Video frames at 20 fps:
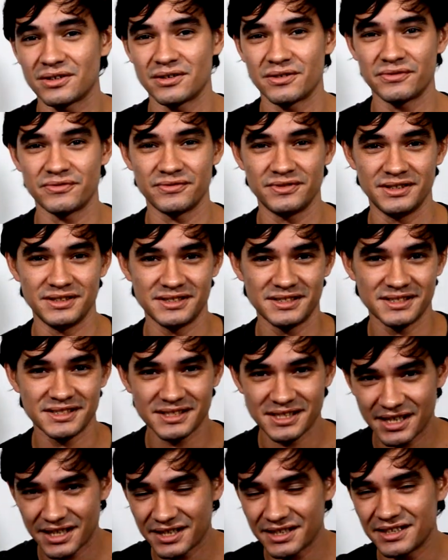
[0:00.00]
of the
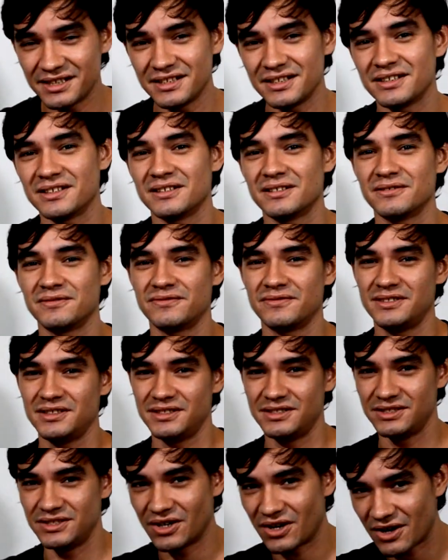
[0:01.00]
son of the
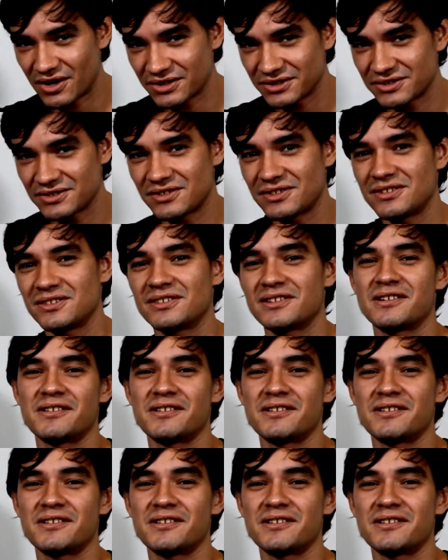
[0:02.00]
doctor